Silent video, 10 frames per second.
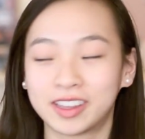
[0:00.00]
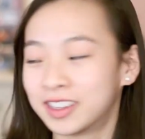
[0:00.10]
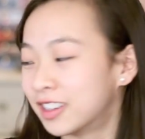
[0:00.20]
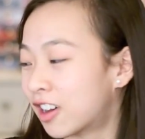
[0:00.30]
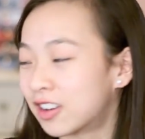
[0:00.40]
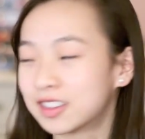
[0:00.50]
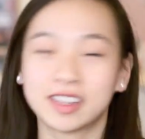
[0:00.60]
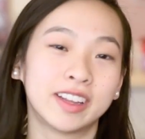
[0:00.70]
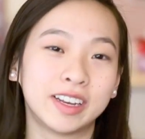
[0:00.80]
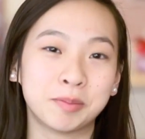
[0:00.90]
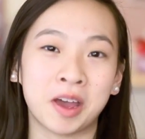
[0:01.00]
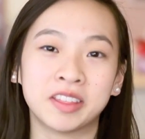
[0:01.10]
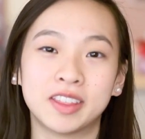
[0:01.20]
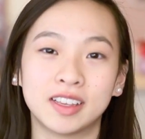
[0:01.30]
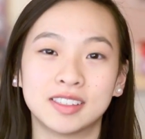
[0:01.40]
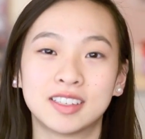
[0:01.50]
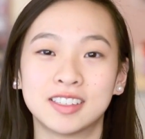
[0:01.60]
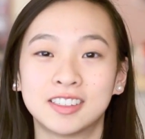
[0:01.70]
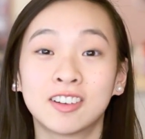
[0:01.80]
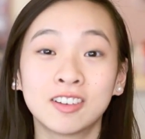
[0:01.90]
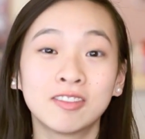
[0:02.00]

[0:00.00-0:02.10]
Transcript: I cannot say any bad things because there